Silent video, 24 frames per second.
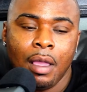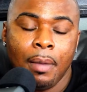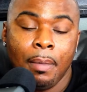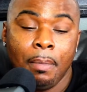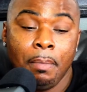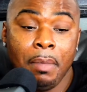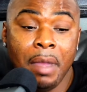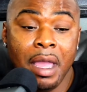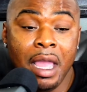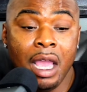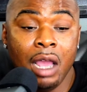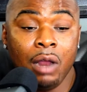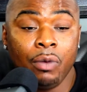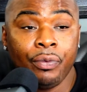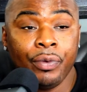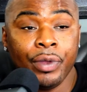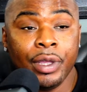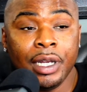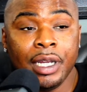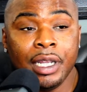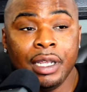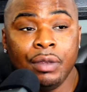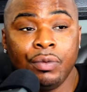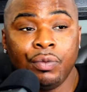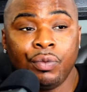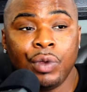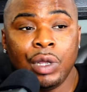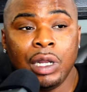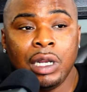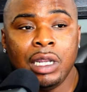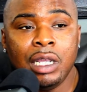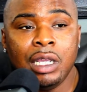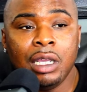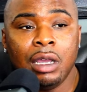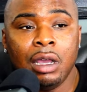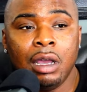man, really,
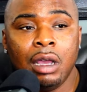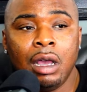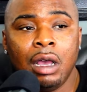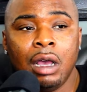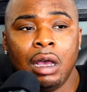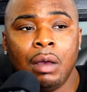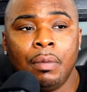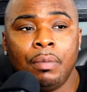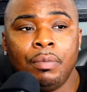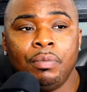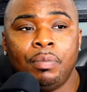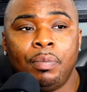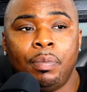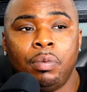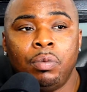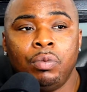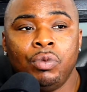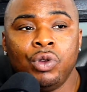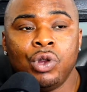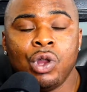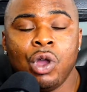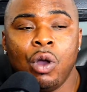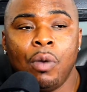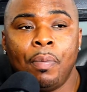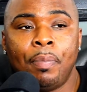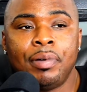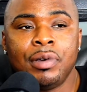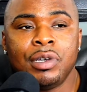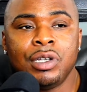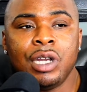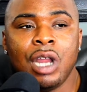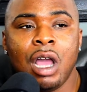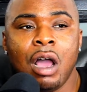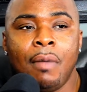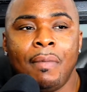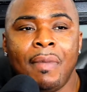you know,
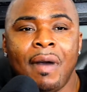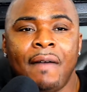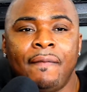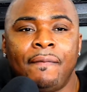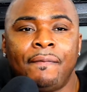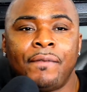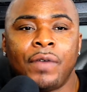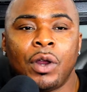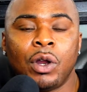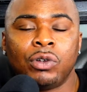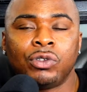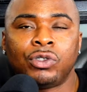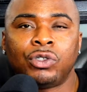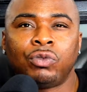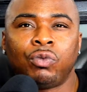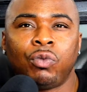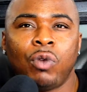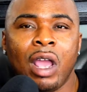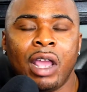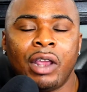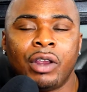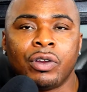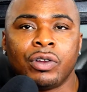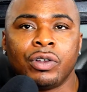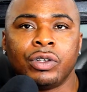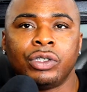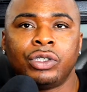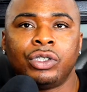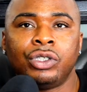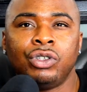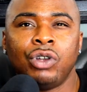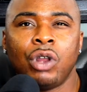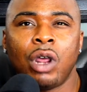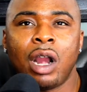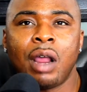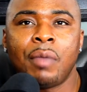putting out my first records.
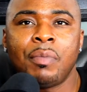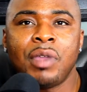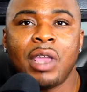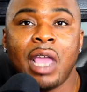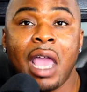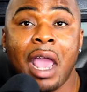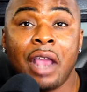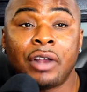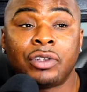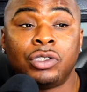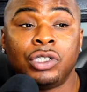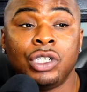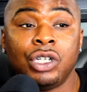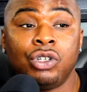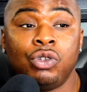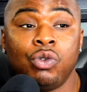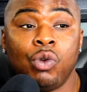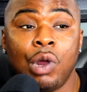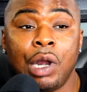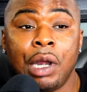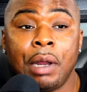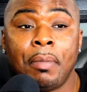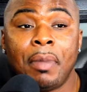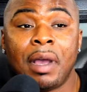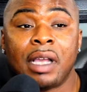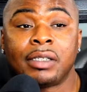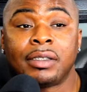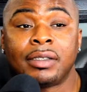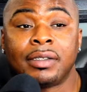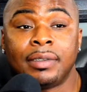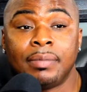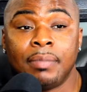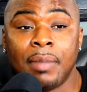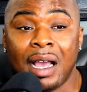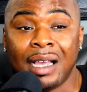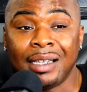You know what I mean? Actually doing it
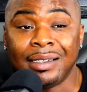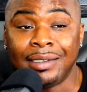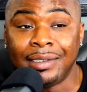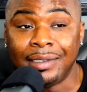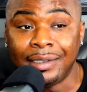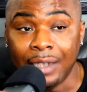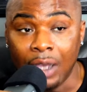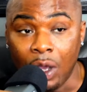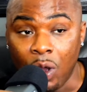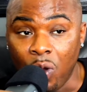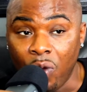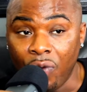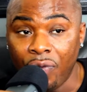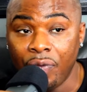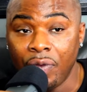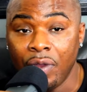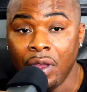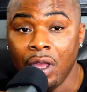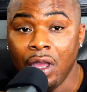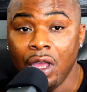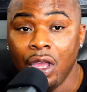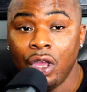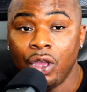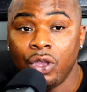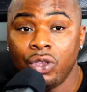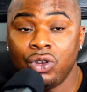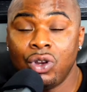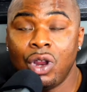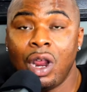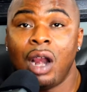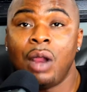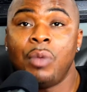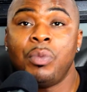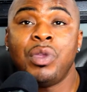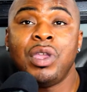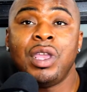myself. You
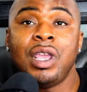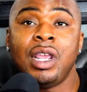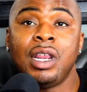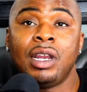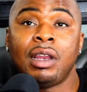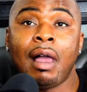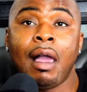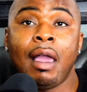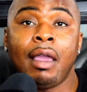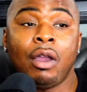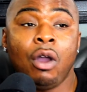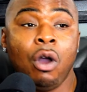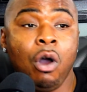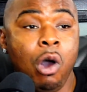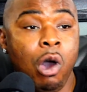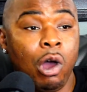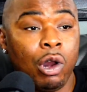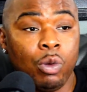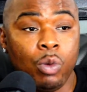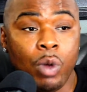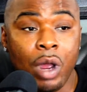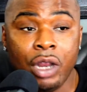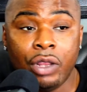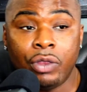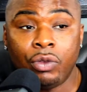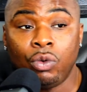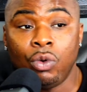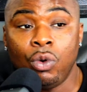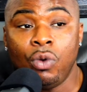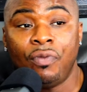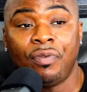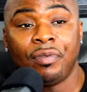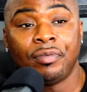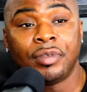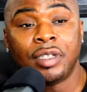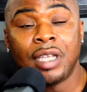know what I mean? Like all the way
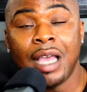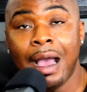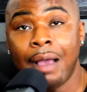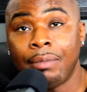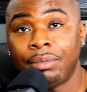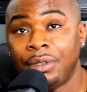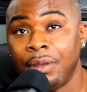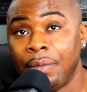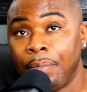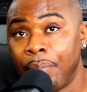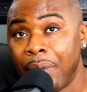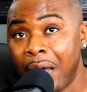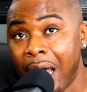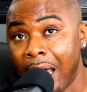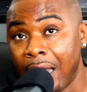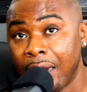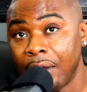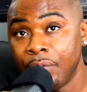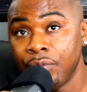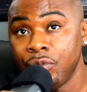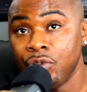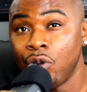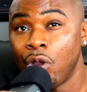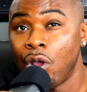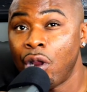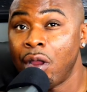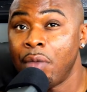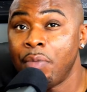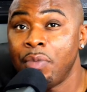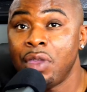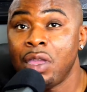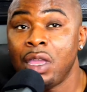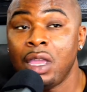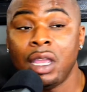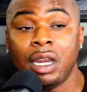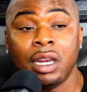through, from top to bottom. You know what I
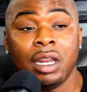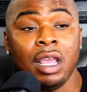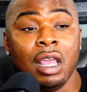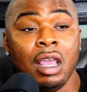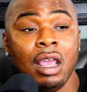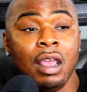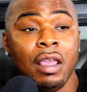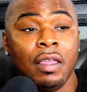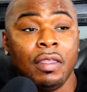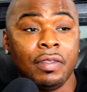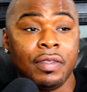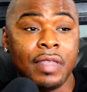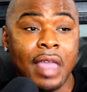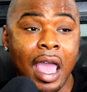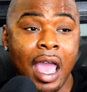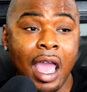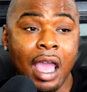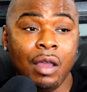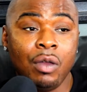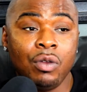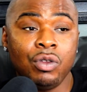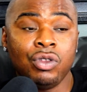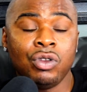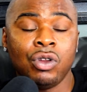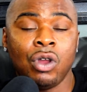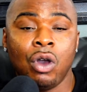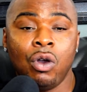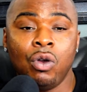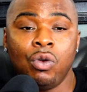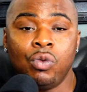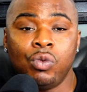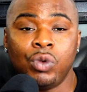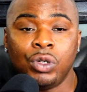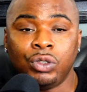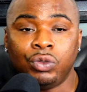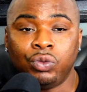mean? That, you know,
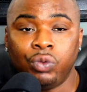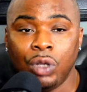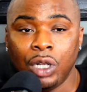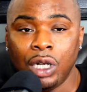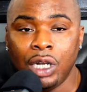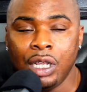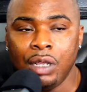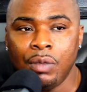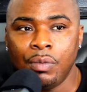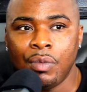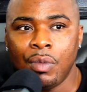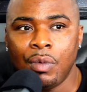was really